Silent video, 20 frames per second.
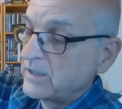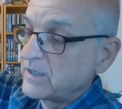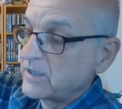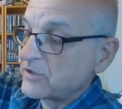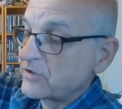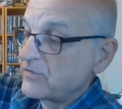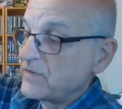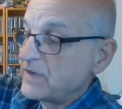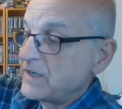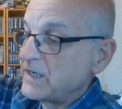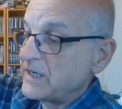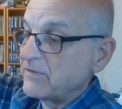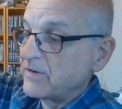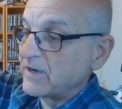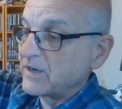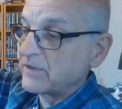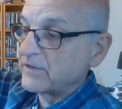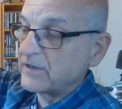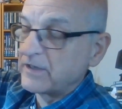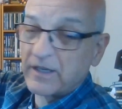that's really
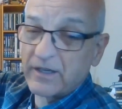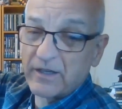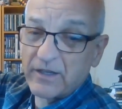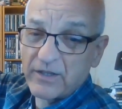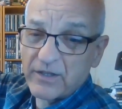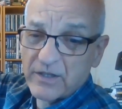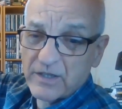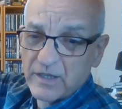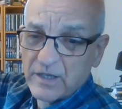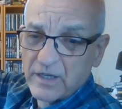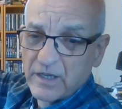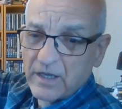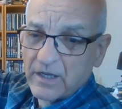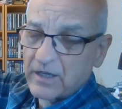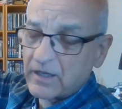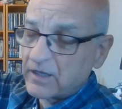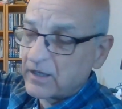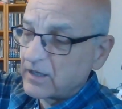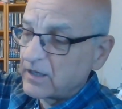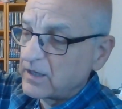rather nice.
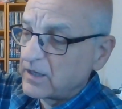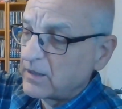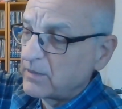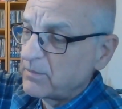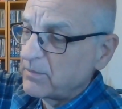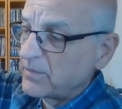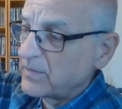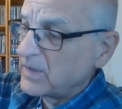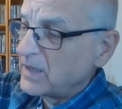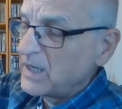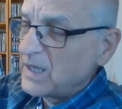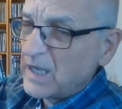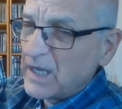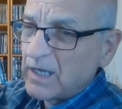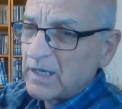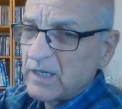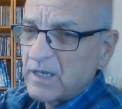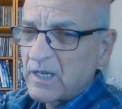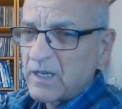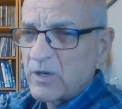Um,
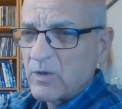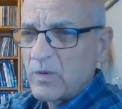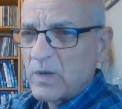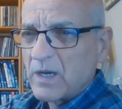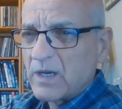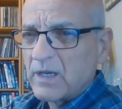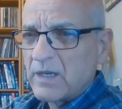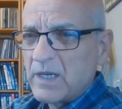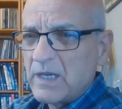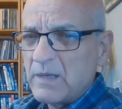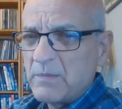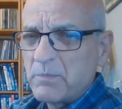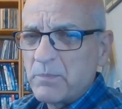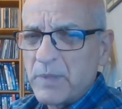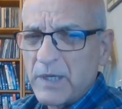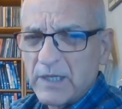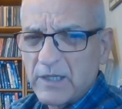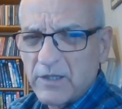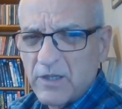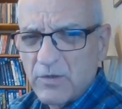now, I
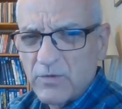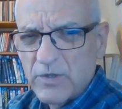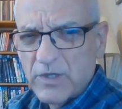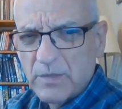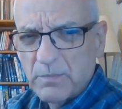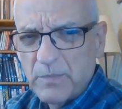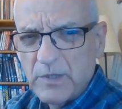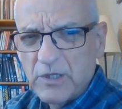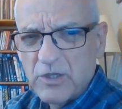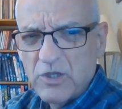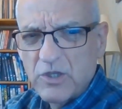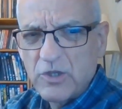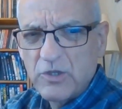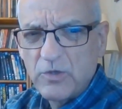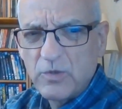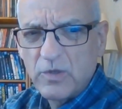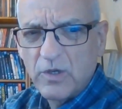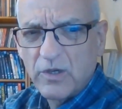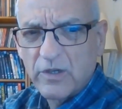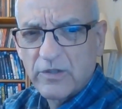picked those up in
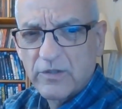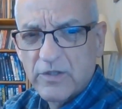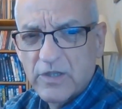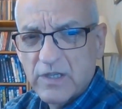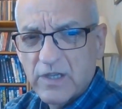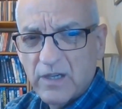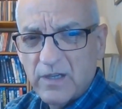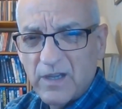two lots.